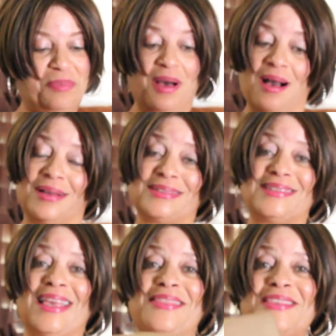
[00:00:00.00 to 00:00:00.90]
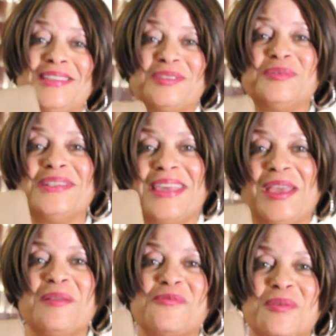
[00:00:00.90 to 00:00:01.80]
box, and this one
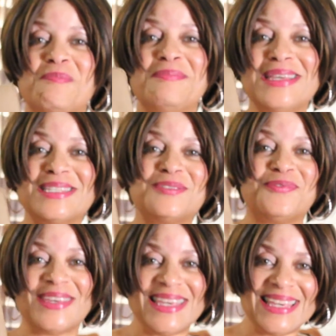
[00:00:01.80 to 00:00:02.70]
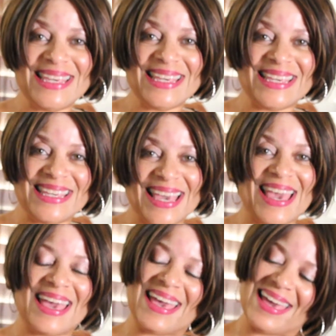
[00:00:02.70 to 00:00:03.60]
came from Miss B.
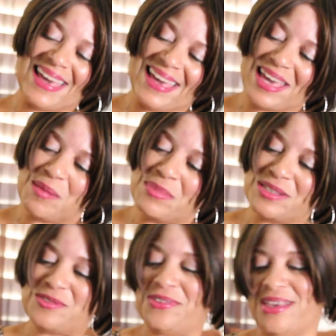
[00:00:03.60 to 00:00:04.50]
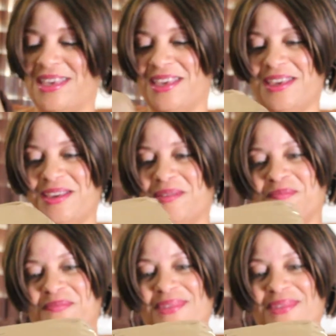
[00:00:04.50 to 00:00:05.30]
Yay, Miss V.